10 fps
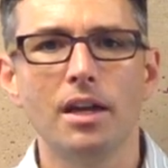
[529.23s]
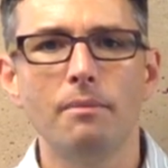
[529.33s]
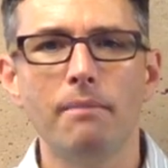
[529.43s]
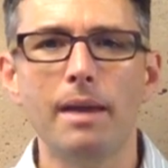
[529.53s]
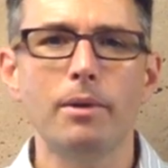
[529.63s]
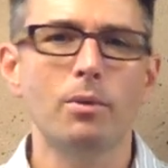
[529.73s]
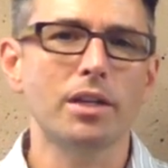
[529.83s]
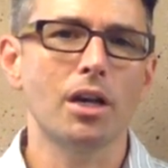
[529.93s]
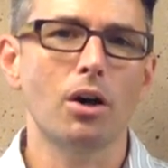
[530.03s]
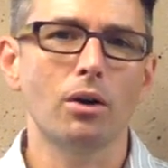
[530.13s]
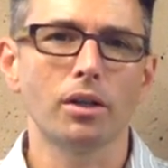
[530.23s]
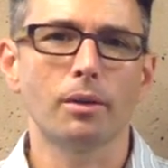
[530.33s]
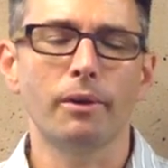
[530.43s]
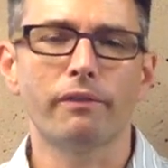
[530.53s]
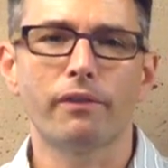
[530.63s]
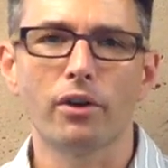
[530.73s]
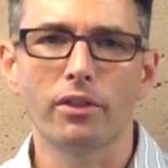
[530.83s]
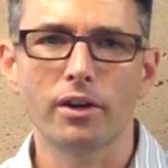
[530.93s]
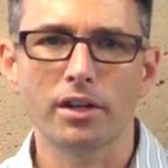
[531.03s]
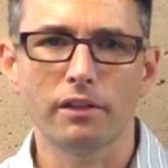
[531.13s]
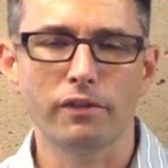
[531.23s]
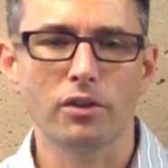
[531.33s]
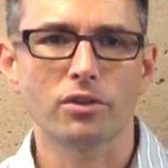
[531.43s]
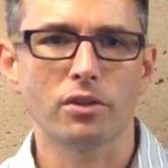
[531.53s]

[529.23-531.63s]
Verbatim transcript: Maybe we'd go a little bit further into the future,